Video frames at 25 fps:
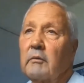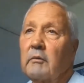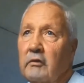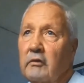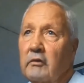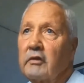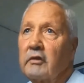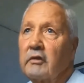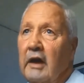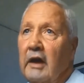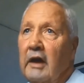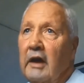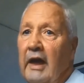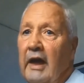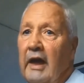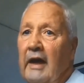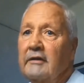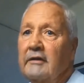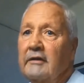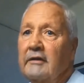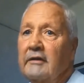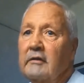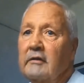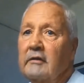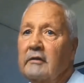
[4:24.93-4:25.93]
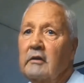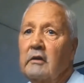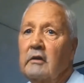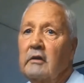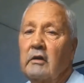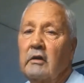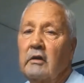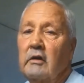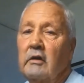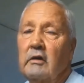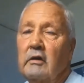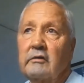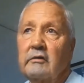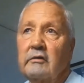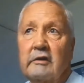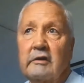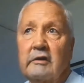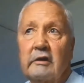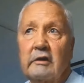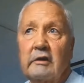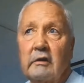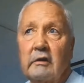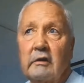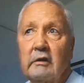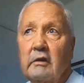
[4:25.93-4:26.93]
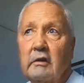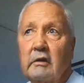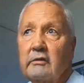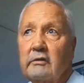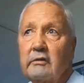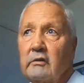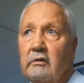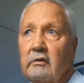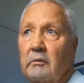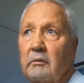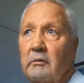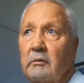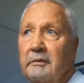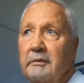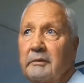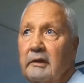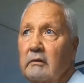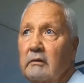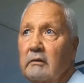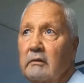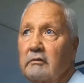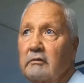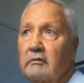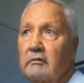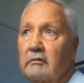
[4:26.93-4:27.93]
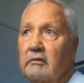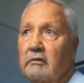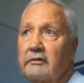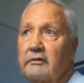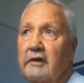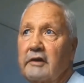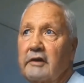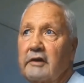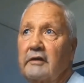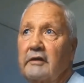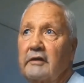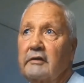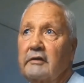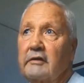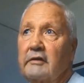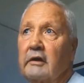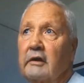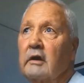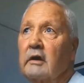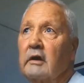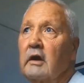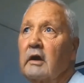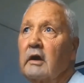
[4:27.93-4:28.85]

because had the nurse, senior nurse, not been able to reset it,